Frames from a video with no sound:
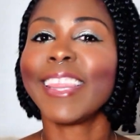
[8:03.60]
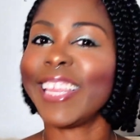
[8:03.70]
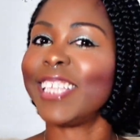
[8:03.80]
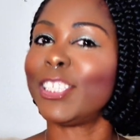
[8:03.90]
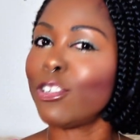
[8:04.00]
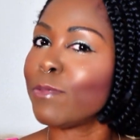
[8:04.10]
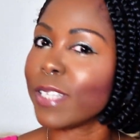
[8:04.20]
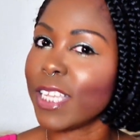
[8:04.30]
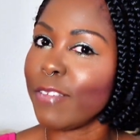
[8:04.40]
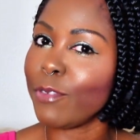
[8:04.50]
Then dupes
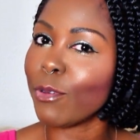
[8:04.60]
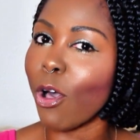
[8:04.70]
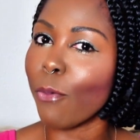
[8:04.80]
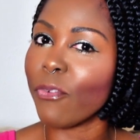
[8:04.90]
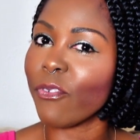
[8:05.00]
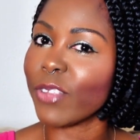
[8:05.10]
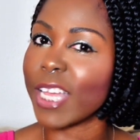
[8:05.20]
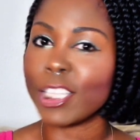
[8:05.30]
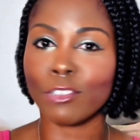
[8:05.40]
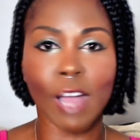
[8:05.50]
leave you open for
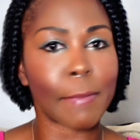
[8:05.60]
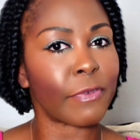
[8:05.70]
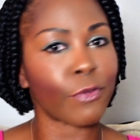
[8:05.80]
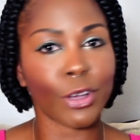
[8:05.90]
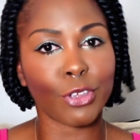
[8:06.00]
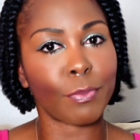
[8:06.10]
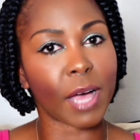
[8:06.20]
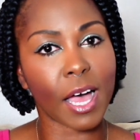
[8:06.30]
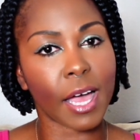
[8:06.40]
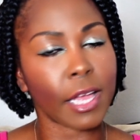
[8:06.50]
that try before you
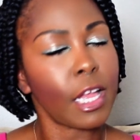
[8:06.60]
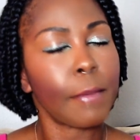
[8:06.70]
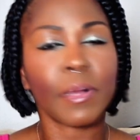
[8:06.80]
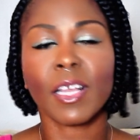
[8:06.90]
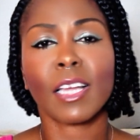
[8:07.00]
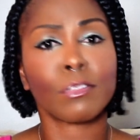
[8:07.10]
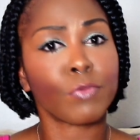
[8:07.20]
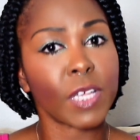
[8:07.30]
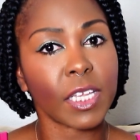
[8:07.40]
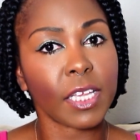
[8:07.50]
buy, because
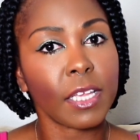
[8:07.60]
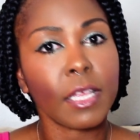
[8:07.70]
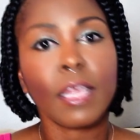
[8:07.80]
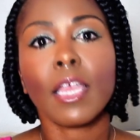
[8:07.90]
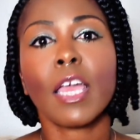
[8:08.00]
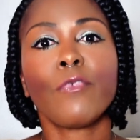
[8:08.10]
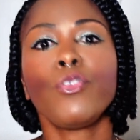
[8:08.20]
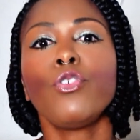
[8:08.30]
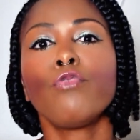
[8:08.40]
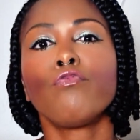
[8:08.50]
really, if
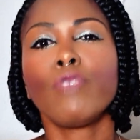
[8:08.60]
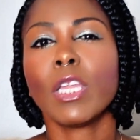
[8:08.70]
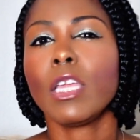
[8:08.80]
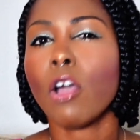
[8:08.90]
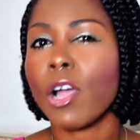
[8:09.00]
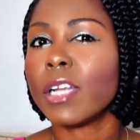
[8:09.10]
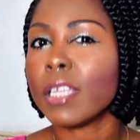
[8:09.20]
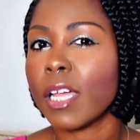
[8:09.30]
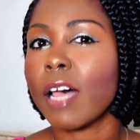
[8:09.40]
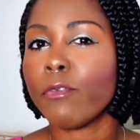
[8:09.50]
you really are
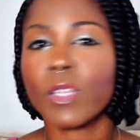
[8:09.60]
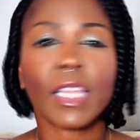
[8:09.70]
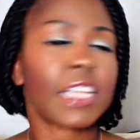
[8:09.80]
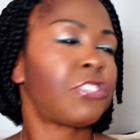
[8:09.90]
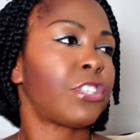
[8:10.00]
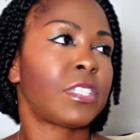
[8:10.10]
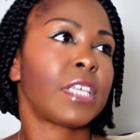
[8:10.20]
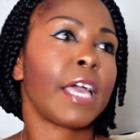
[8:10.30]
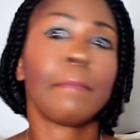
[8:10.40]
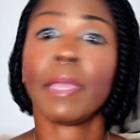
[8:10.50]
in love with, let's just
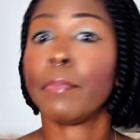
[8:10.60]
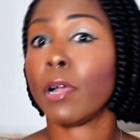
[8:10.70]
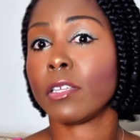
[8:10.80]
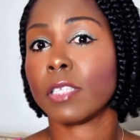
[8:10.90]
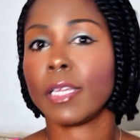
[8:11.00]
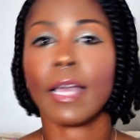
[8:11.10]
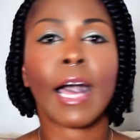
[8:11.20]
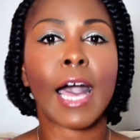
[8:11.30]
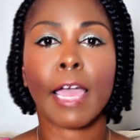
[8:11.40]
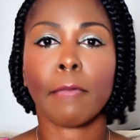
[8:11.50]
say, me personally,
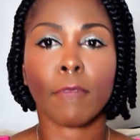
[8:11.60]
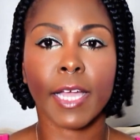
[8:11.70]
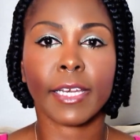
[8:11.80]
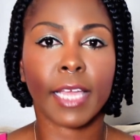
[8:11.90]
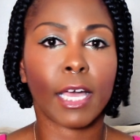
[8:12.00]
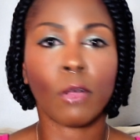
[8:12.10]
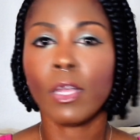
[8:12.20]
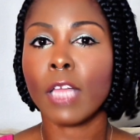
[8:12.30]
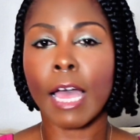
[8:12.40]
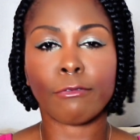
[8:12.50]
I am right now,
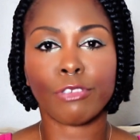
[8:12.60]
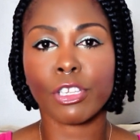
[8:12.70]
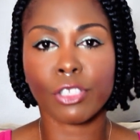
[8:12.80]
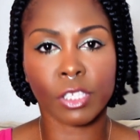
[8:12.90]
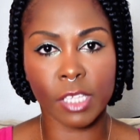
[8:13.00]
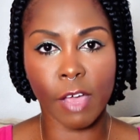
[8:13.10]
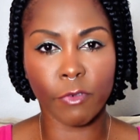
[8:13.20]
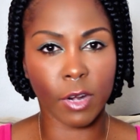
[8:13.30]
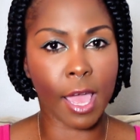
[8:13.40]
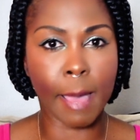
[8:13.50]
have just
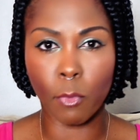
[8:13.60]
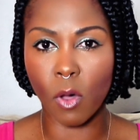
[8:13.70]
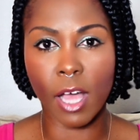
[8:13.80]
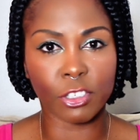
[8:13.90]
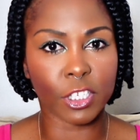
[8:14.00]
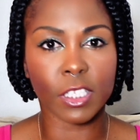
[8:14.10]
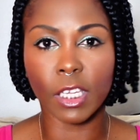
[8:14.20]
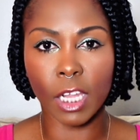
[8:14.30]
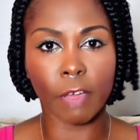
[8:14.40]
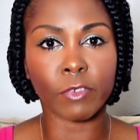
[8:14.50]
discovered Amouage's
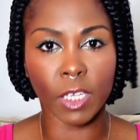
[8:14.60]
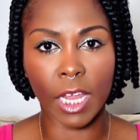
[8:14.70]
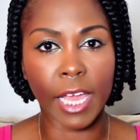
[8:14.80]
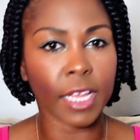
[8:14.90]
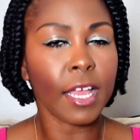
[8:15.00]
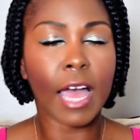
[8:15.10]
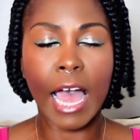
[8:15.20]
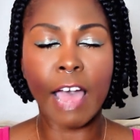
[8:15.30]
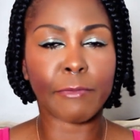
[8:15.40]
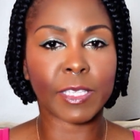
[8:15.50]
Love Delight.
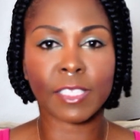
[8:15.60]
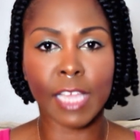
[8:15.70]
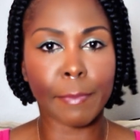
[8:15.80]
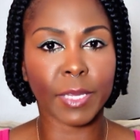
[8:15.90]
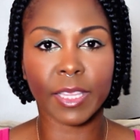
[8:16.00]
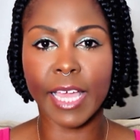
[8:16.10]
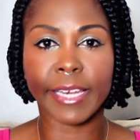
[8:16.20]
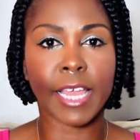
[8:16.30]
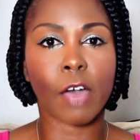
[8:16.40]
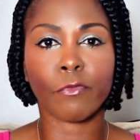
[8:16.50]
I have been sampling that
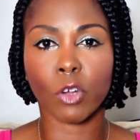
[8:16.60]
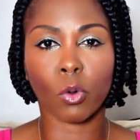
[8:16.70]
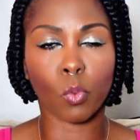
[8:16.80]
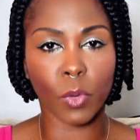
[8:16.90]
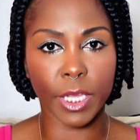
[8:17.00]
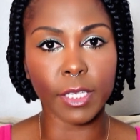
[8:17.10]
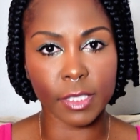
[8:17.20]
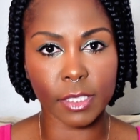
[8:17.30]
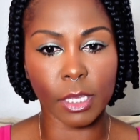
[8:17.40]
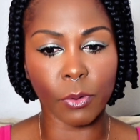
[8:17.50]
now for
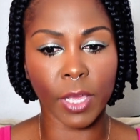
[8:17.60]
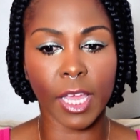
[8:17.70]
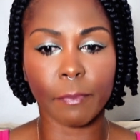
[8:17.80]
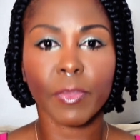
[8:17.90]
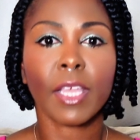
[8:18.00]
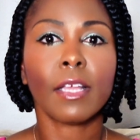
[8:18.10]
weeks, okay?